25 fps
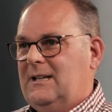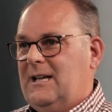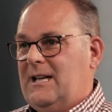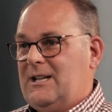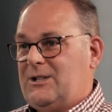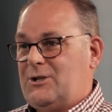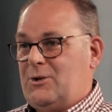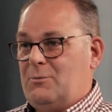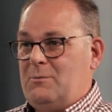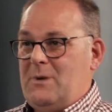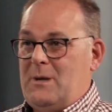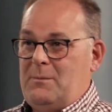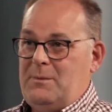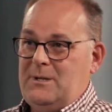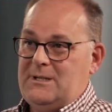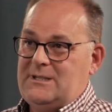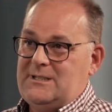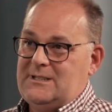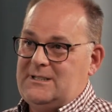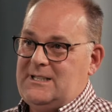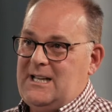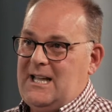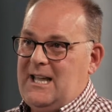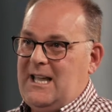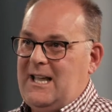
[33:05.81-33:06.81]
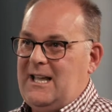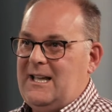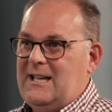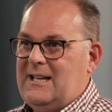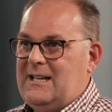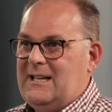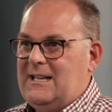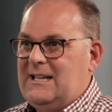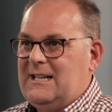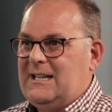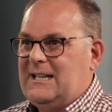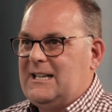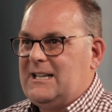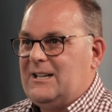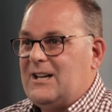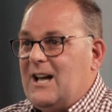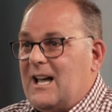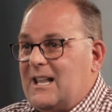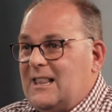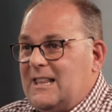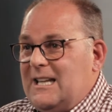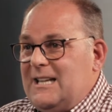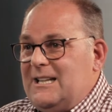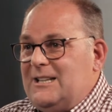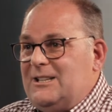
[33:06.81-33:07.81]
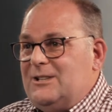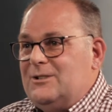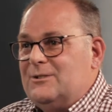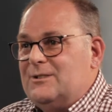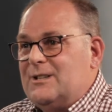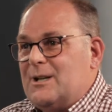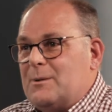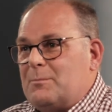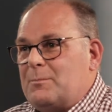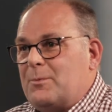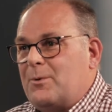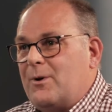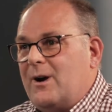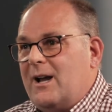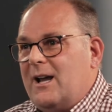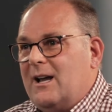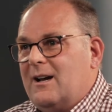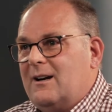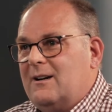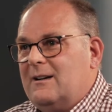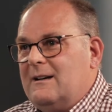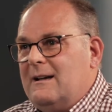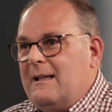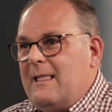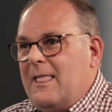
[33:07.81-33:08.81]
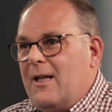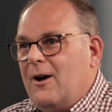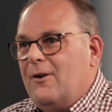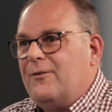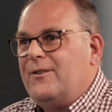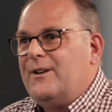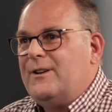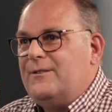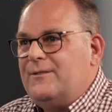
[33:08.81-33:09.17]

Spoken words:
And so maybe today, can I lead you in a prayer of